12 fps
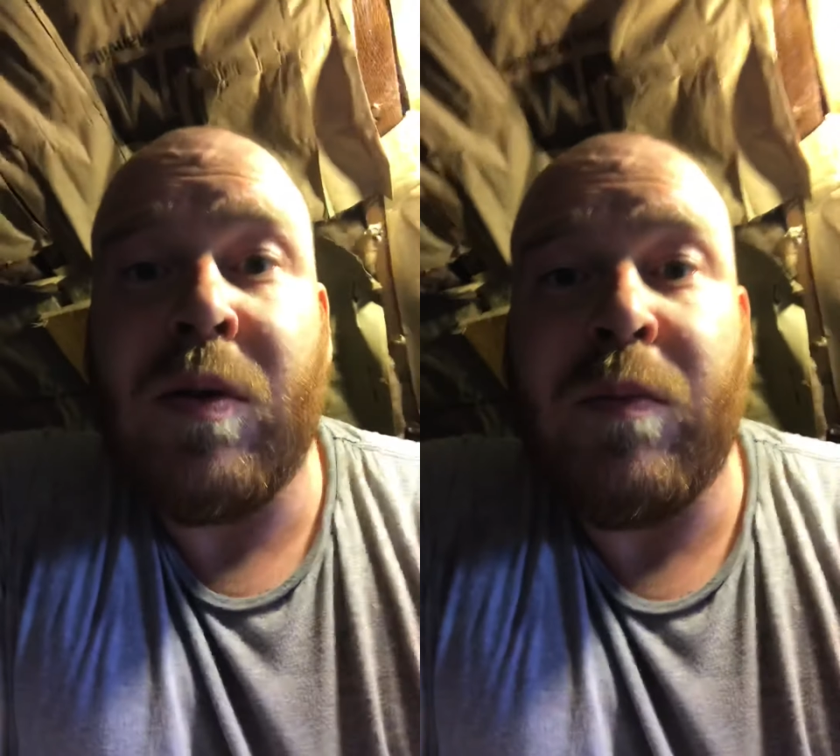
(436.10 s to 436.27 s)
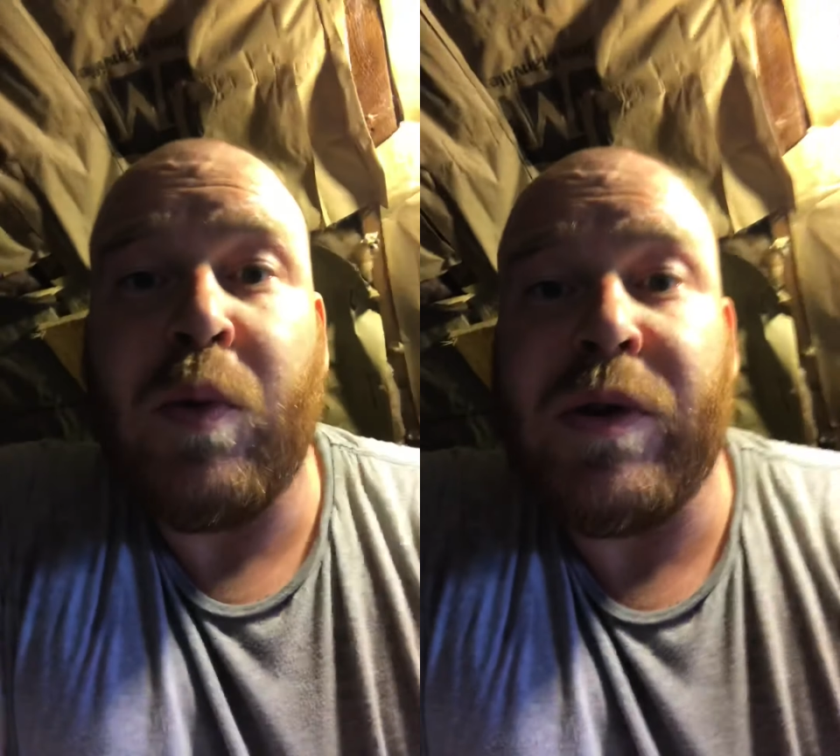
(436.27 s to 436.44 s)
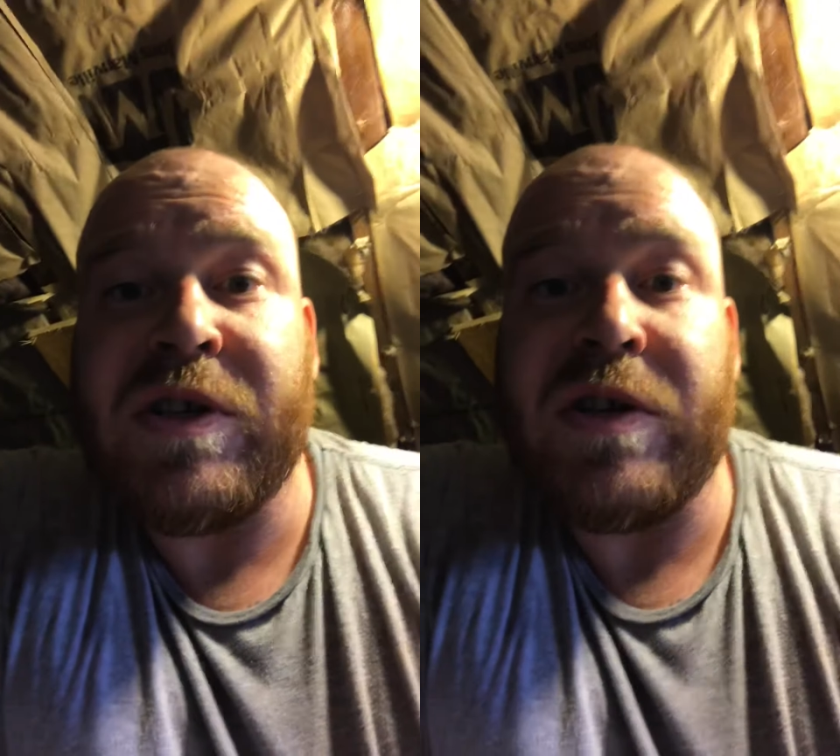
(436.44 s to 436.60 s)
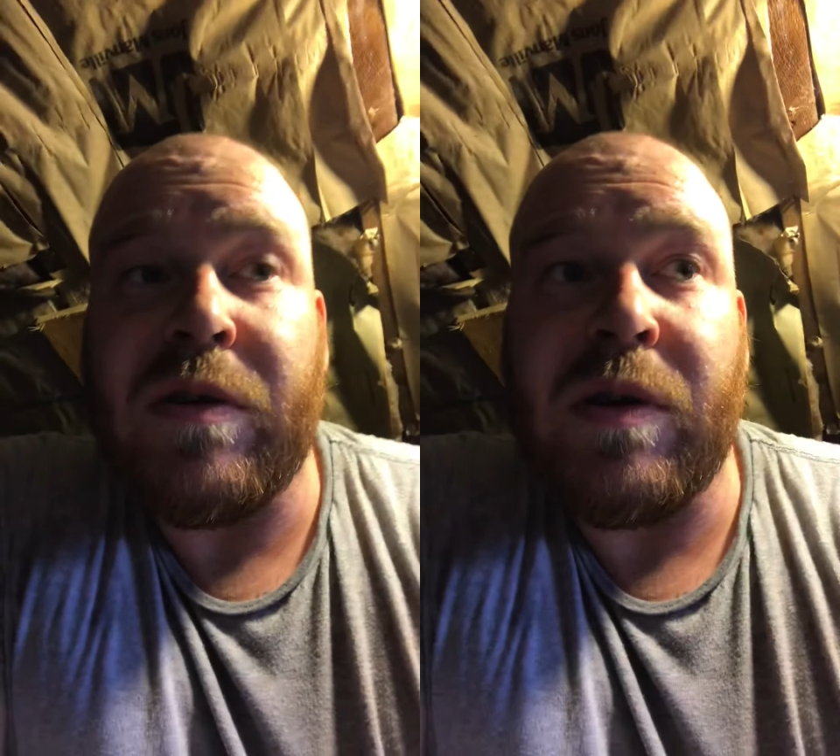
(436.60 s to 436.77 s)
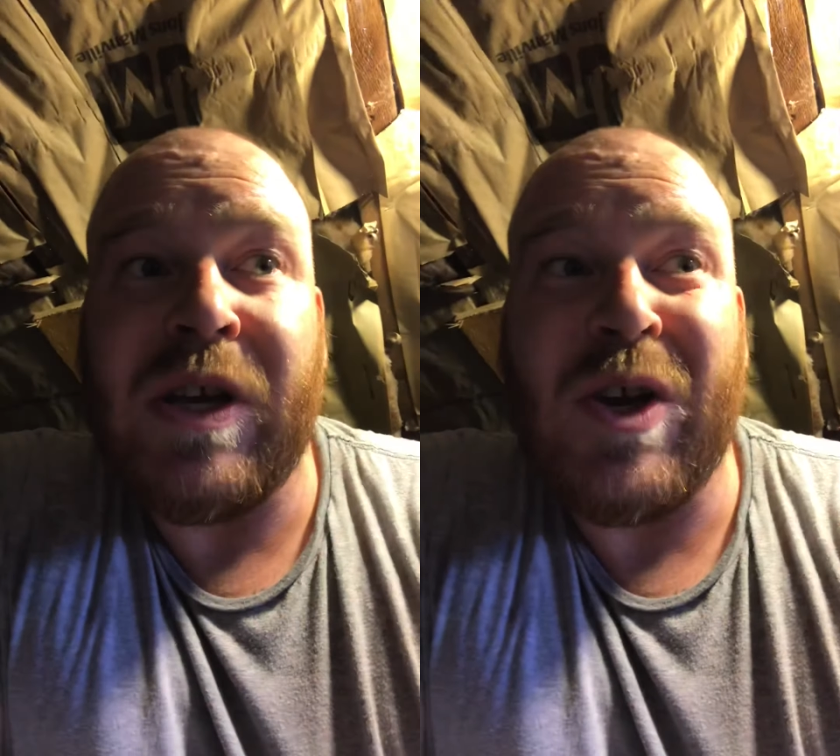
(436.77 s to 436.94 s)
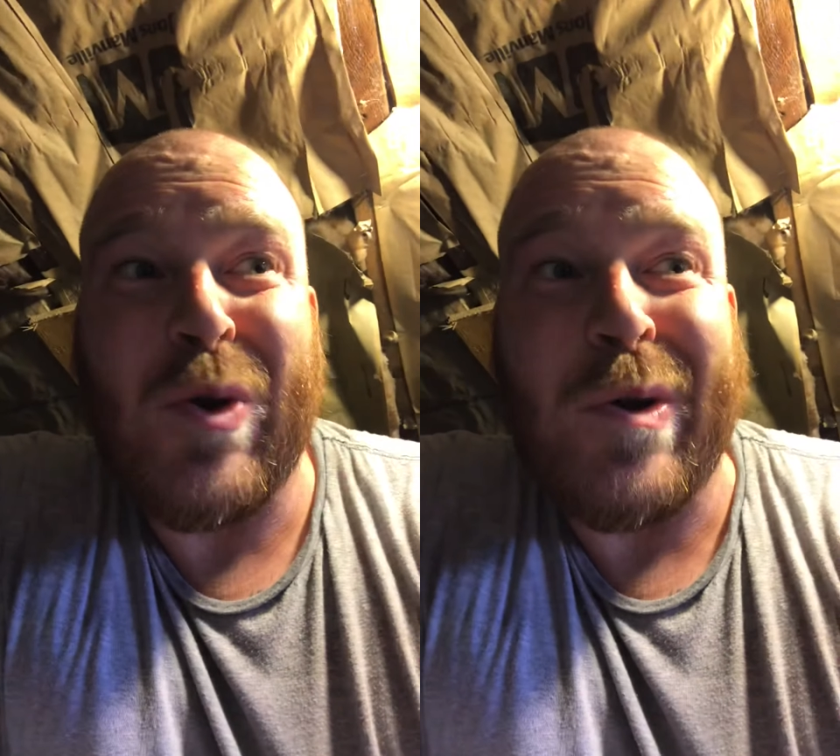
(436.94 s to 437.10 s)
moisture,
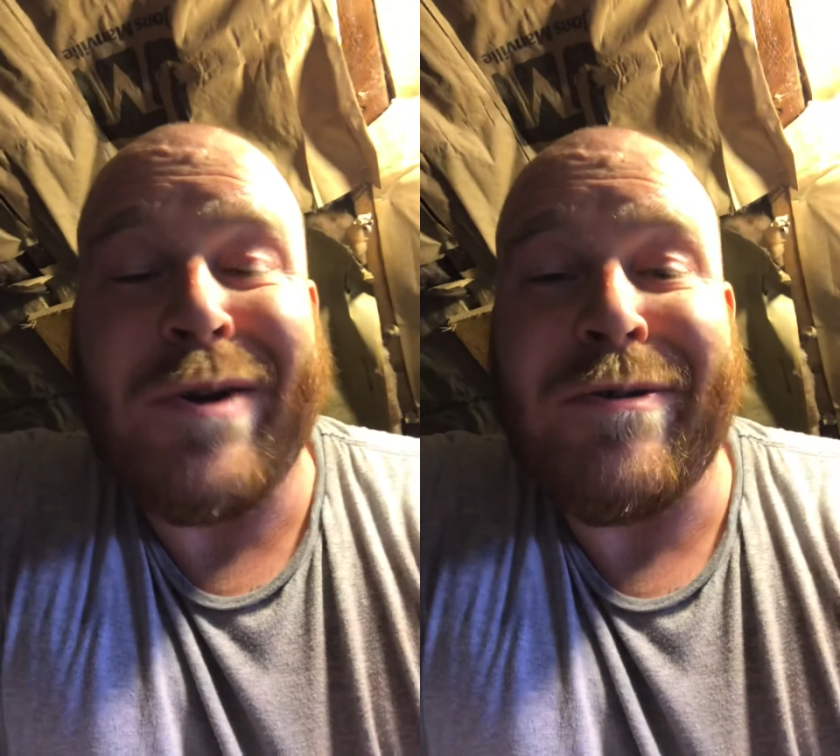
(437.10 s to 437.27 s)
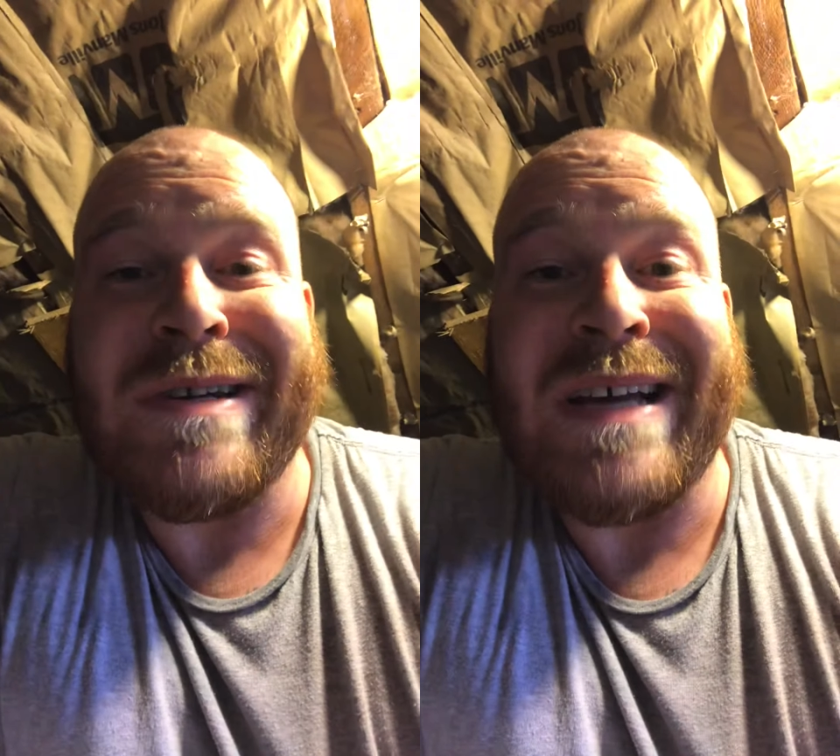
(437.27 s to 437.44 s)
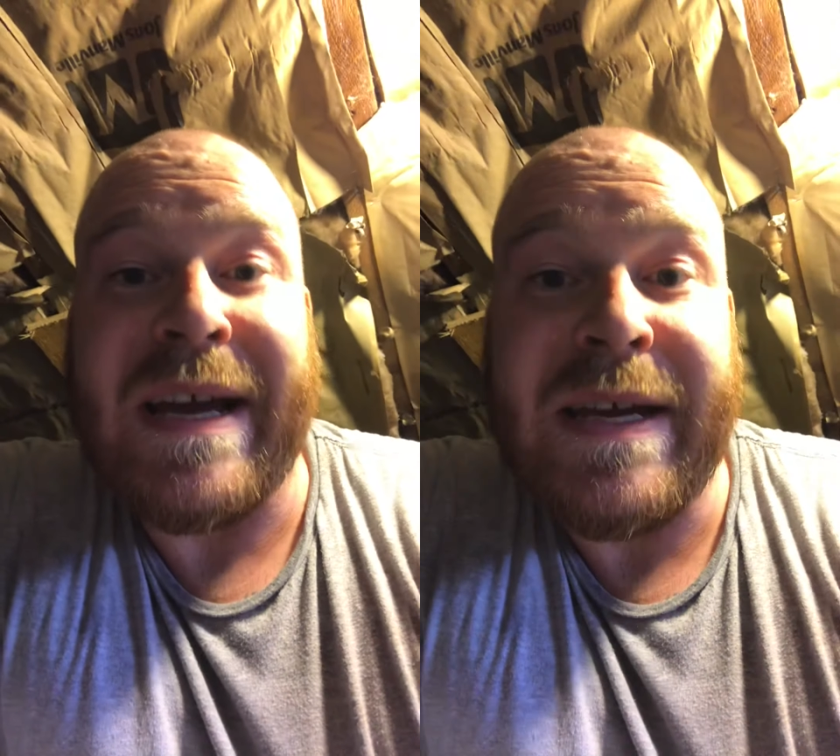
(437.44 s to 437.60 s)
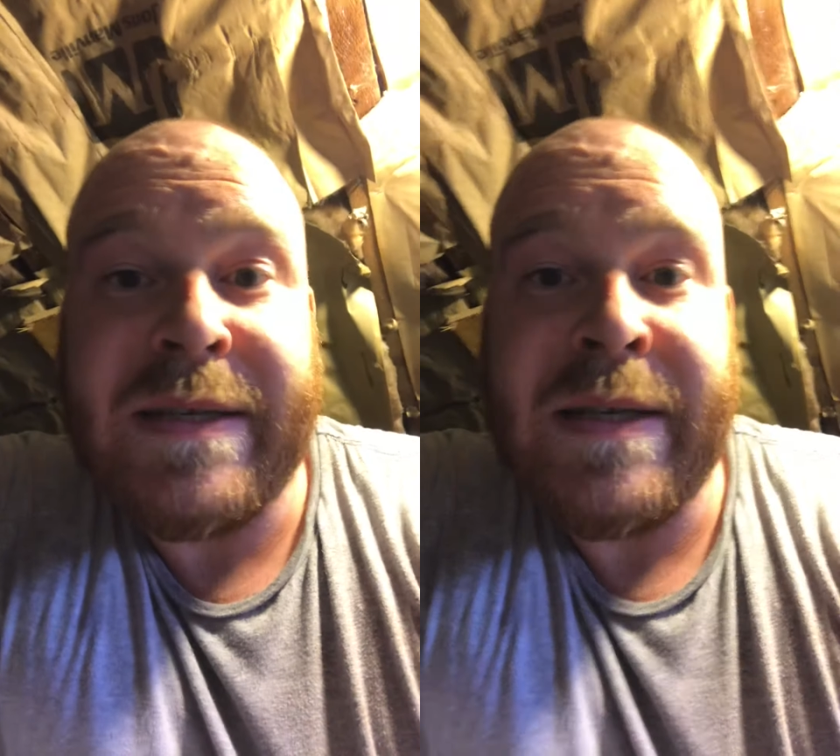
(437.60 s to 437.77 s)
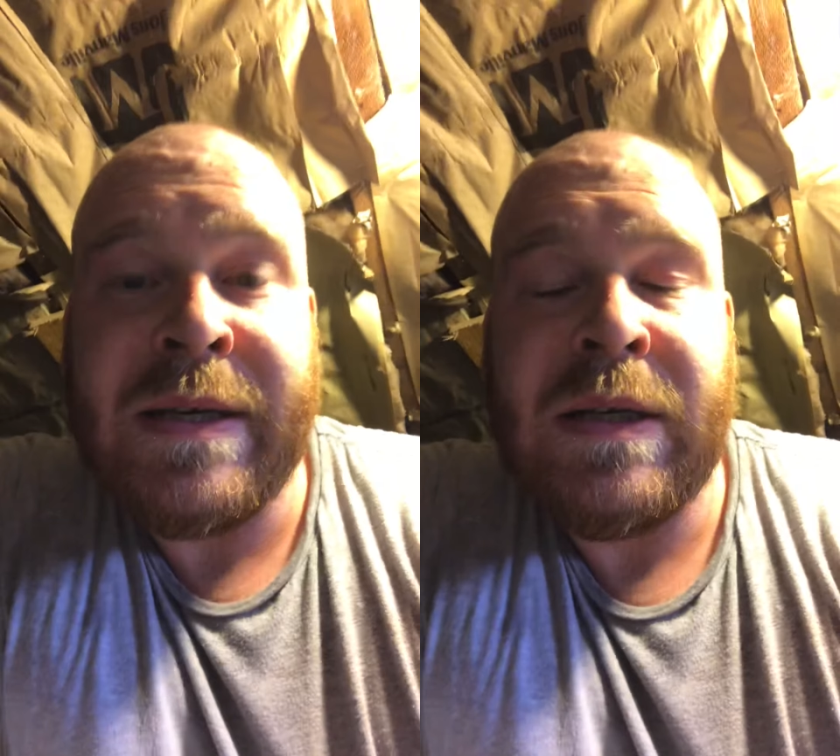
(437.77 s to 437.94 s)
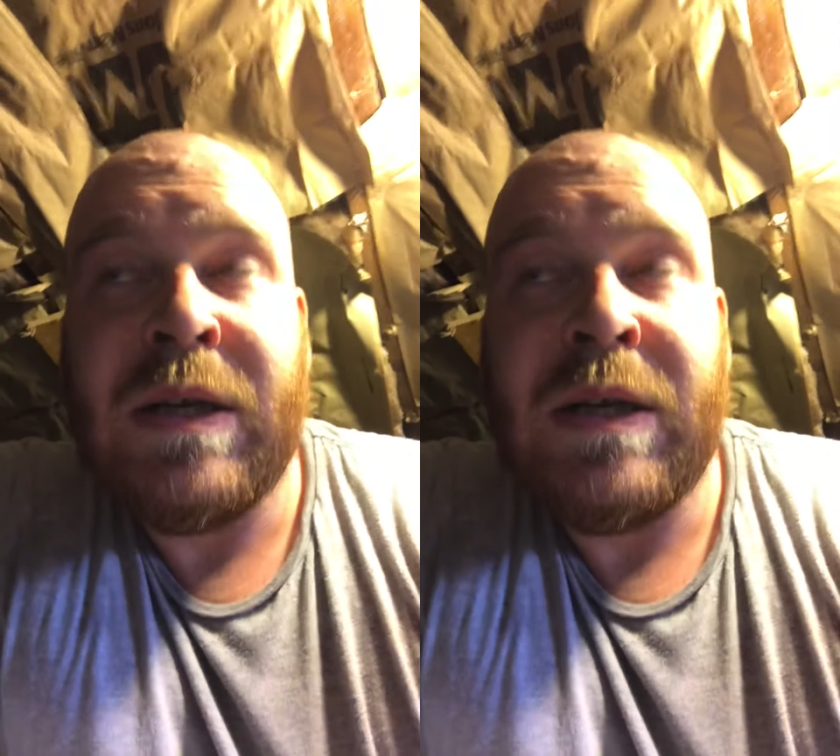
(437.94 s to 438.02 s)
and critter tight.